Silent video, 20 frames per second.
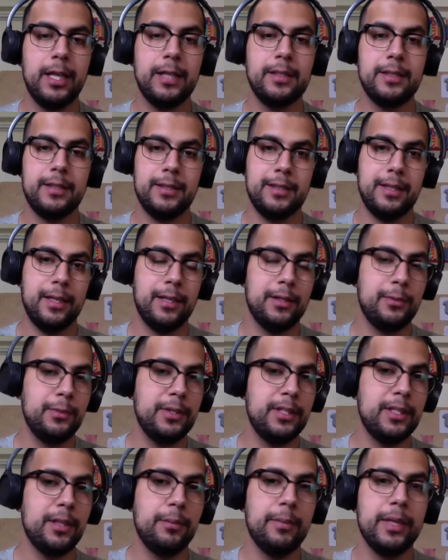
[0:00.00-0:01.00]
Let's
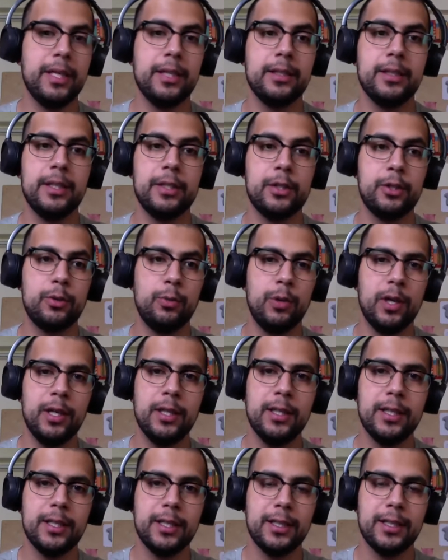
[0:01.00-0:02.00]
start with some English
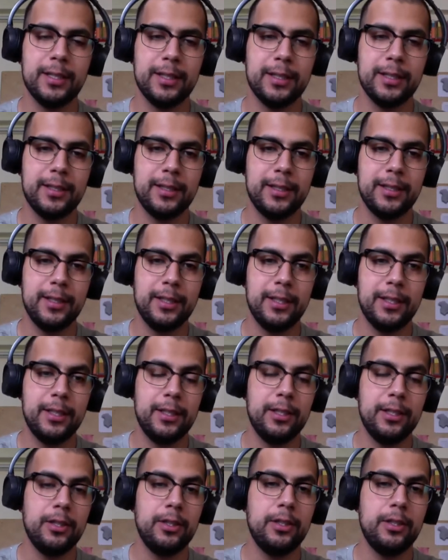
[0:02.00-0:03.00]
work.
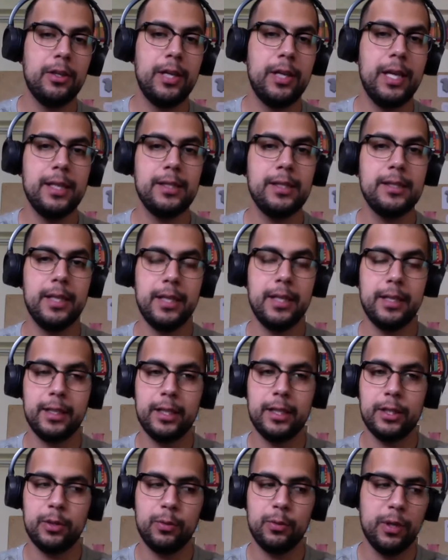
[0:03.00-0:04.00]
Today's
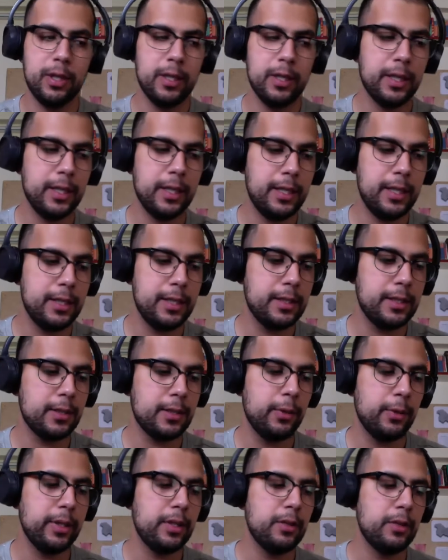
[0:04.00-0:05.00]
English work is
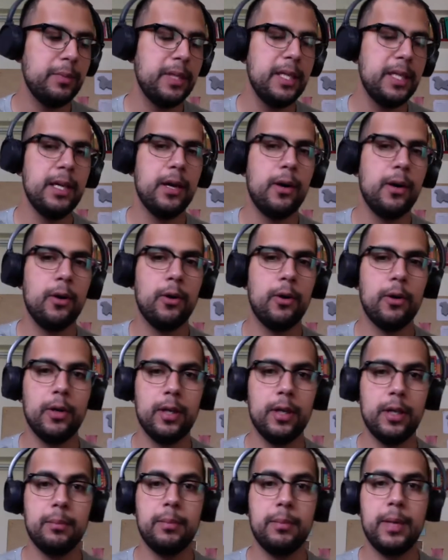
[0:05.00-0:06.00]
going to be
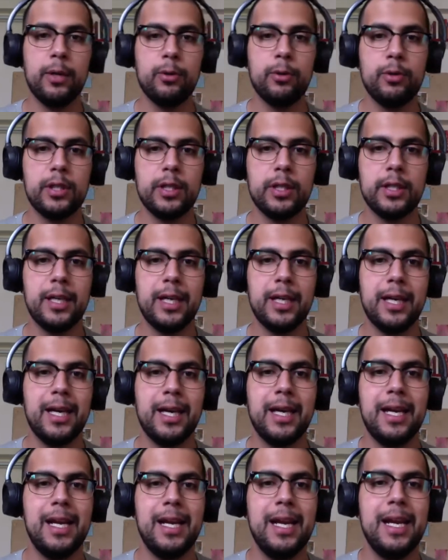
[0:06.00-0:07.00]
all about
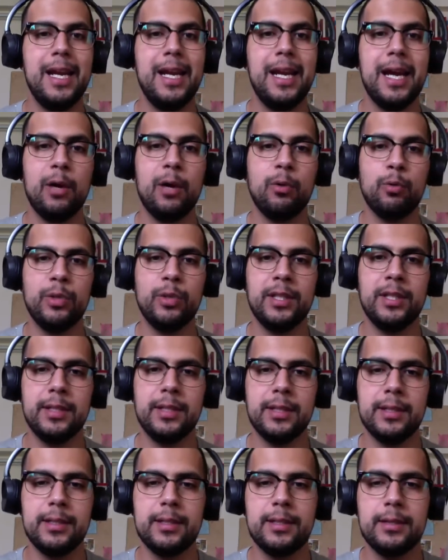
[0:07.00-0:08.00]
nouns.
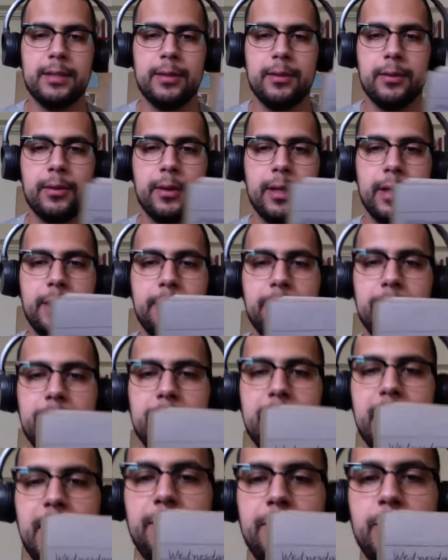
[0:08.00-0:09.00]
Okay,
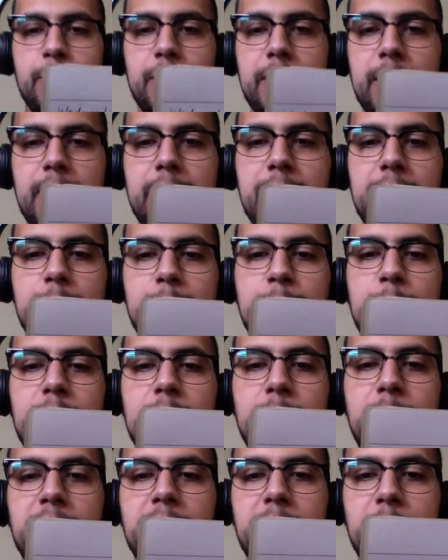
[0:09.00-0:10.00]
have you seen this
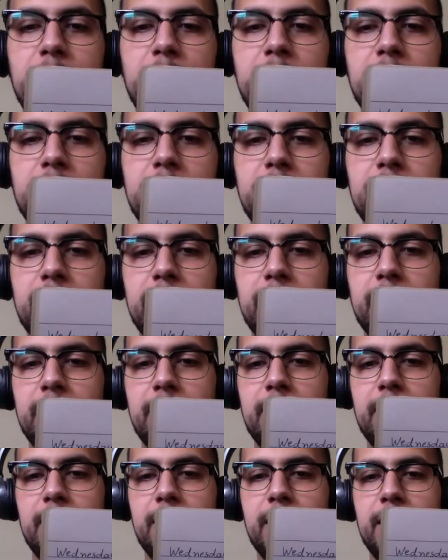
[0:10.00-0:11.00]
word before?
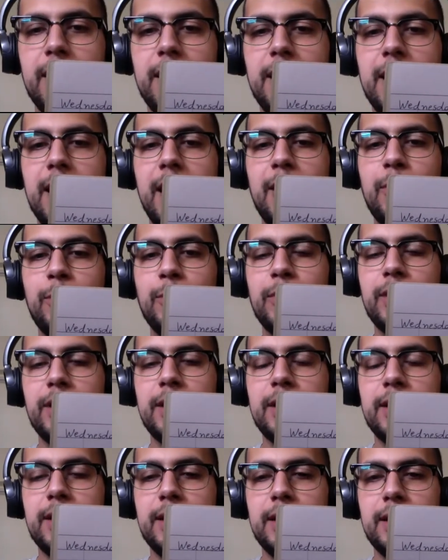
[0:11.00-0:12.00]

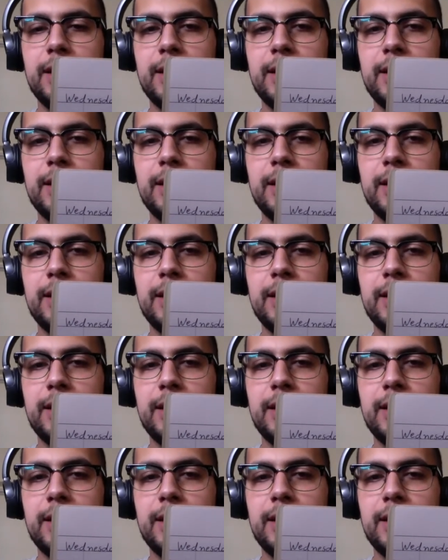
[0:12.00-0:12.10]
Nouns.